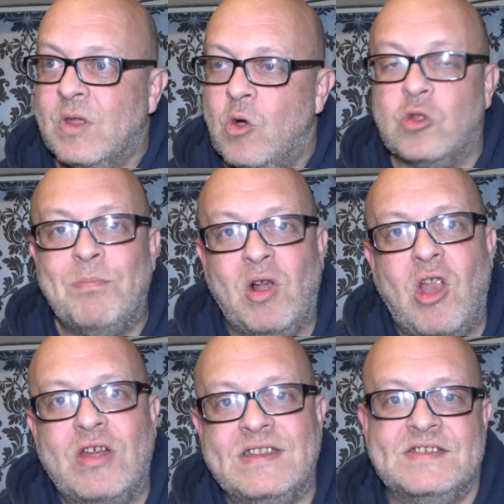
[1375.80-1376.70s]

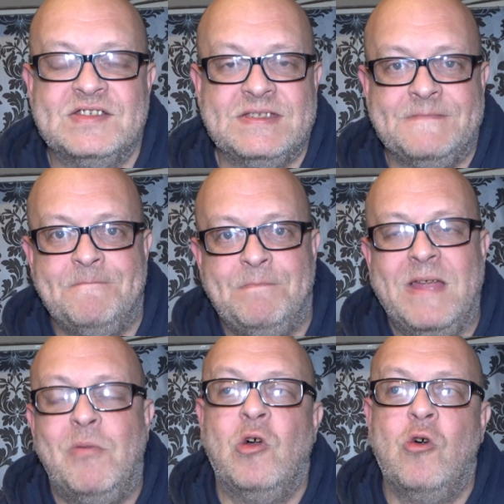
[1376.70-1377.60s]
Unpoliteness.
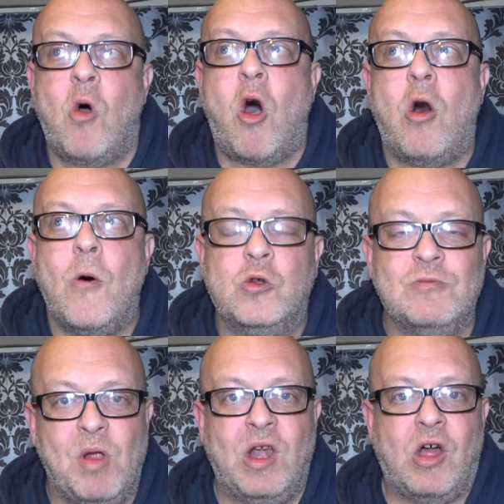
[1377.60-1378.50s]
People who are
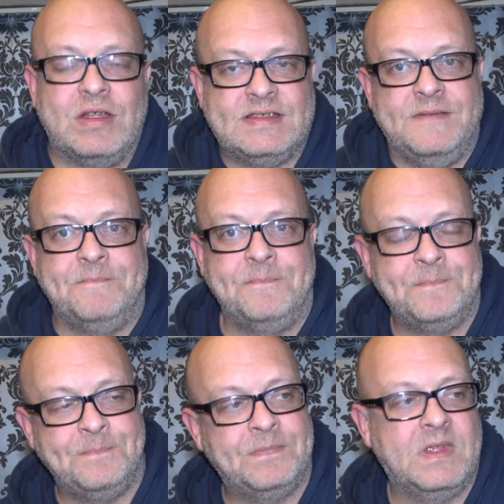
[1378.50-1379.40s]
unpolite.
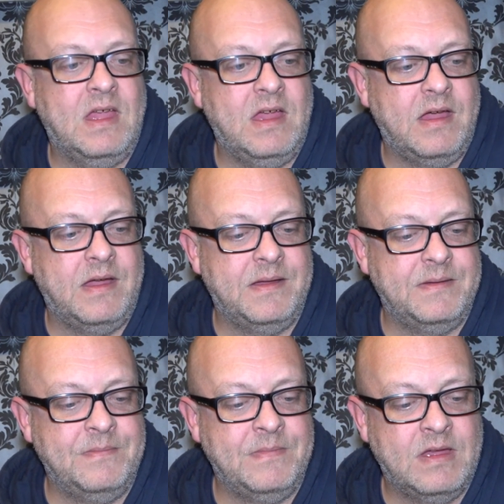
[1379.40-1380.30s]

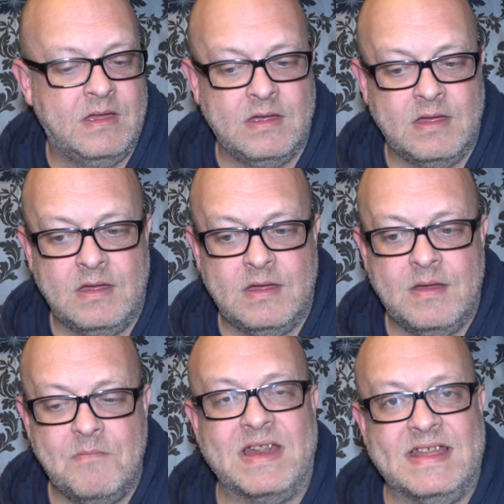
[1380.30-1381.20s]
Um,
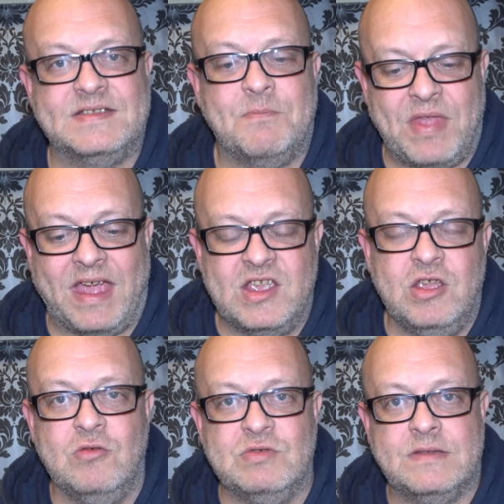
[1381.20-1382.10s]
please, thank
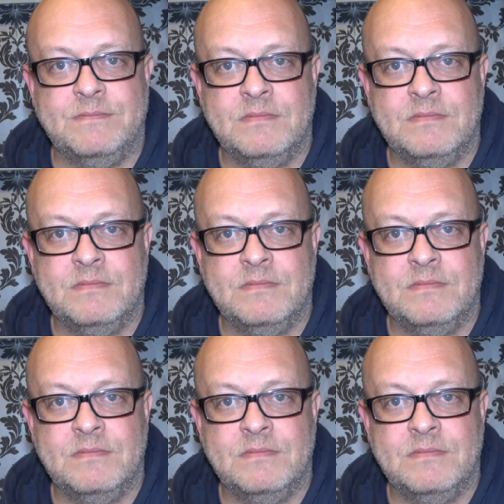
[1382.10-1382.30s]
yous,